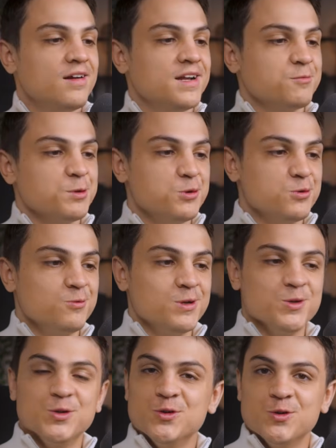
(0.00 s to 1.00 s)
right? When you
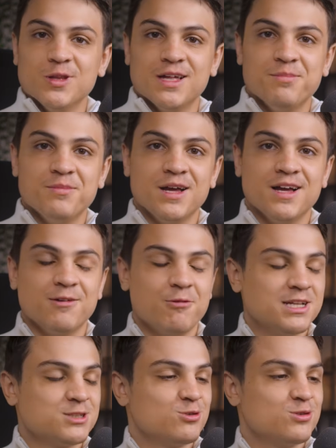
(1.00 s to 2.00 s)
Google a
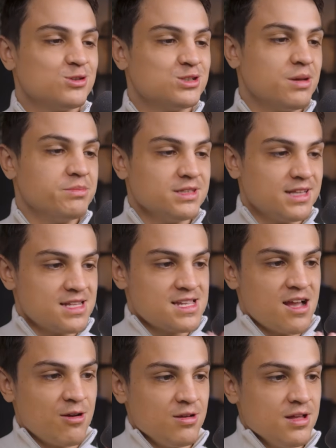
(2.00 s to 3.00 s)
restaurant or something, that's
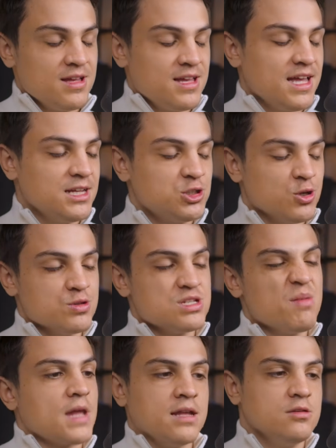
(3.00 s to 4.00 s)
how it shows
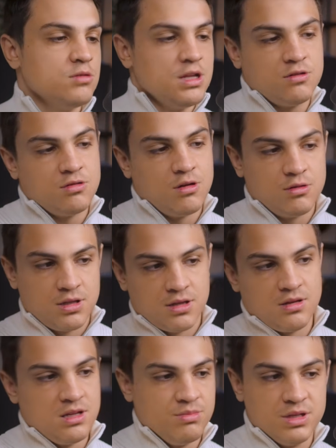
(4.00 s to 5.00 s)
up. I don't need to know
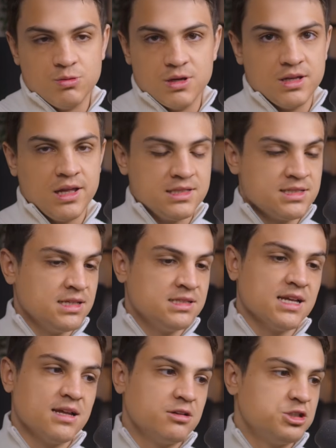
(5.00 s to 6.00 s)
the in between.
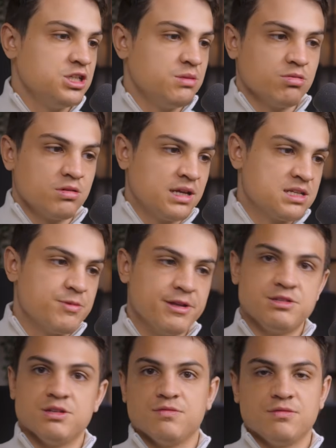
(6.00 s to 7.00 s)
It's either cheap or
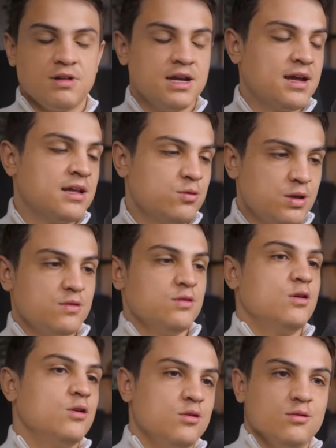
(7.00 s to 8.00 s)
expensive, right? I don't need to
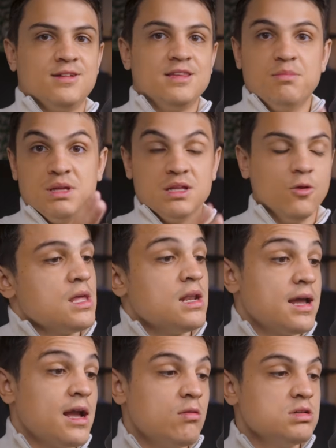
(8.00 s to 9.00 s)
know the middle.
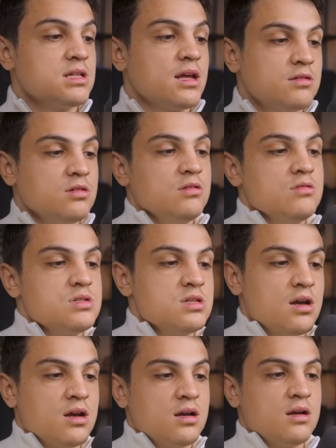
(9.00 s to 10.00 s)
And I always like to use
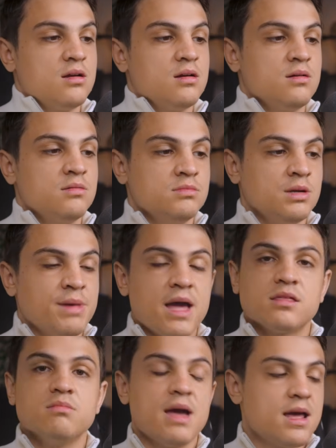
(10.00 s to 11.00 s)
a
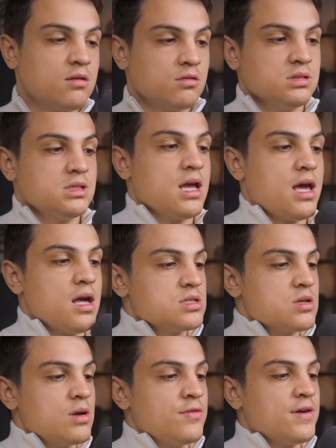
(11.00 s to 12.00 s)
mathematical sign.
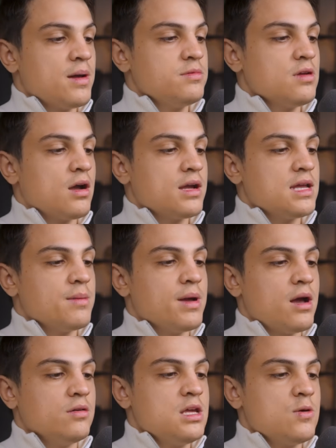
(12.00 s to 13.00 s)
So if I'm talking
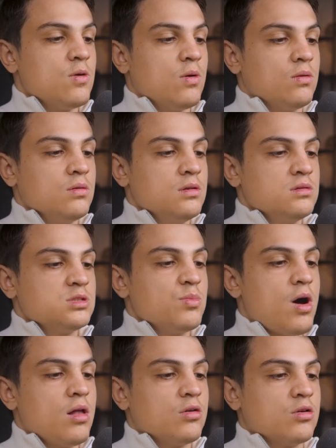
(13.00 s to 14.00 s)
about equal,
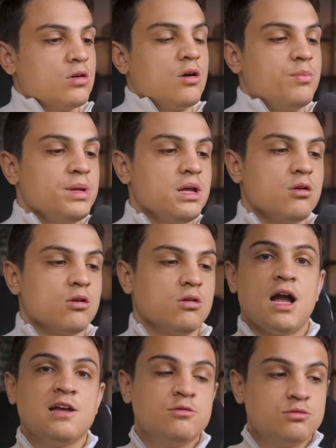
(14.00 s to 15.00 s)
smaller, or
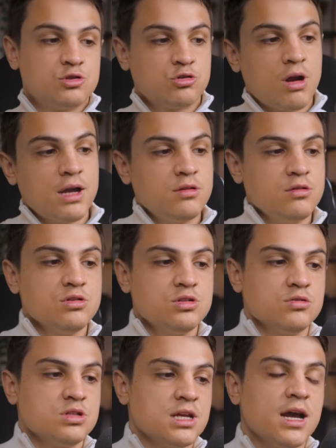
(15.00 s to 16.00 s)
bigger, I will try to use
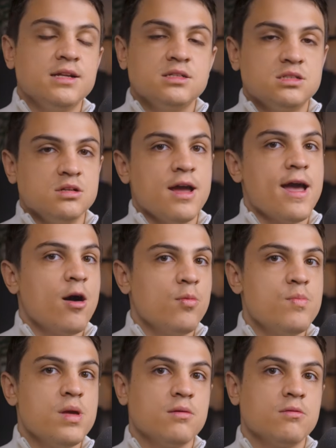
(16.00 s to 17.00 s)
those signs to help me,